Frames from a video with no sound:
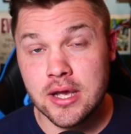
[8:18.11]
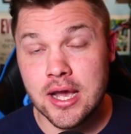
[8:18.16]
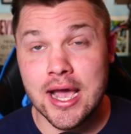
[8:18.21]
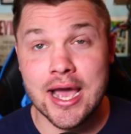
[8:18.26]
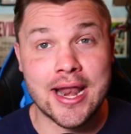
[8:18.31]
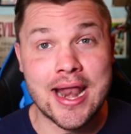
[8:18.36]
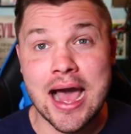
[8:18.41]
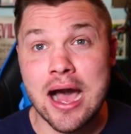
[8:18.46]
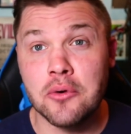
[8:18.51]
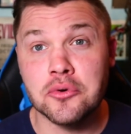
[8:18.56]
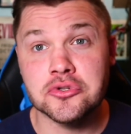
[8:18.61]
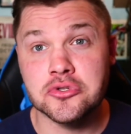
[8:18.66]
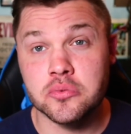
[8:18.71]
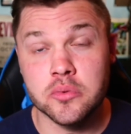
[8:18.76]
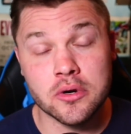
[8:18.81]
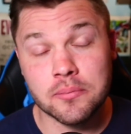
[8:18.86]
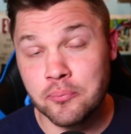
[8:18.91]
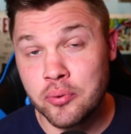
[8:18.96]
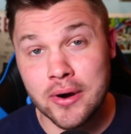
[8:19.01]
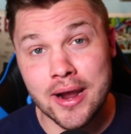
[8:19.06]
And I was
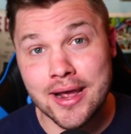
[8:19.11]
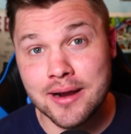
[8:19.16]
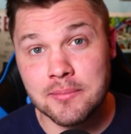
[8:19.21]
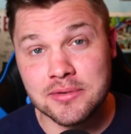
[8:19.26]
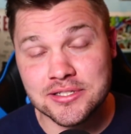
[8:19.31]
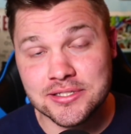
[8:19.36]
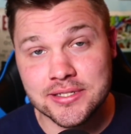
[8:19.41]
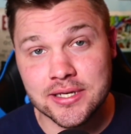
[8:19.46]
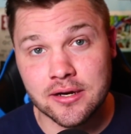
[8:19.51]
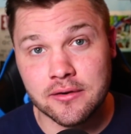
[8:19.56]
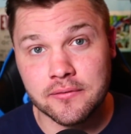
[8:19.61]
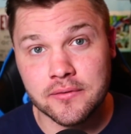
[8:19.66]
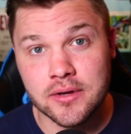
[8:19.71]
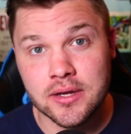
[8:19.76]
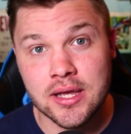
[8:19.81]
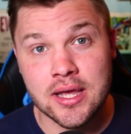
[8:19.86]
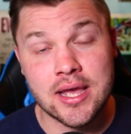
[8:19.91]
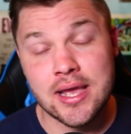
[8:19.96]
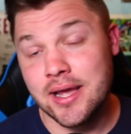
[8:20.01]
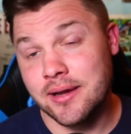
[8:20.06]
real proud of myself.
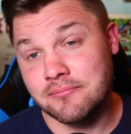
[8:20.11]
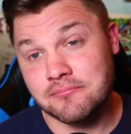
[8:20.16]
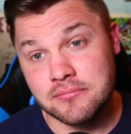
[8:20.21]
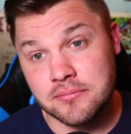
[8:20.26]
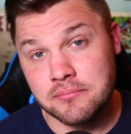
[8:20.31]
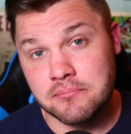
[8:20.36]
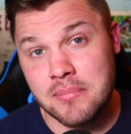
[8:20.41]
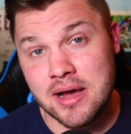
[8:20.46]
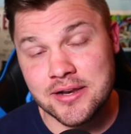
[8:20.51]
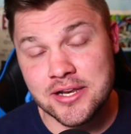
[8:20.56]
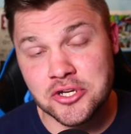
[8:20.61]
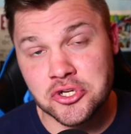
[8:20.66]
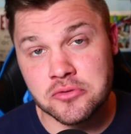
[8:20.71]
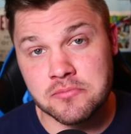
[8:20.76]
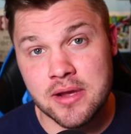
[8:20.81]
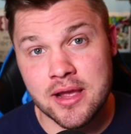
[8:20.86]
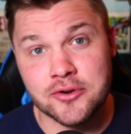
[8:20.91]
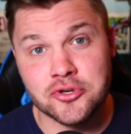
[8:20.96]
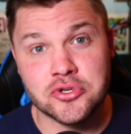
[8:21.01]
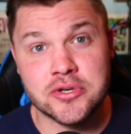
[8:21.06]
My district
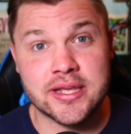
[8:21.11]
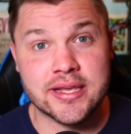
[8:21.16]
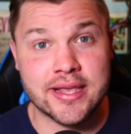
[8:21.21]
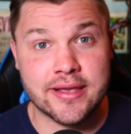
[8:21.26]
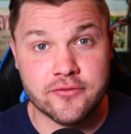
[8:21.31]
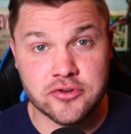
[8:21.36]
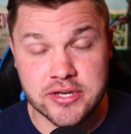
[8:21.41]
manager didn't give a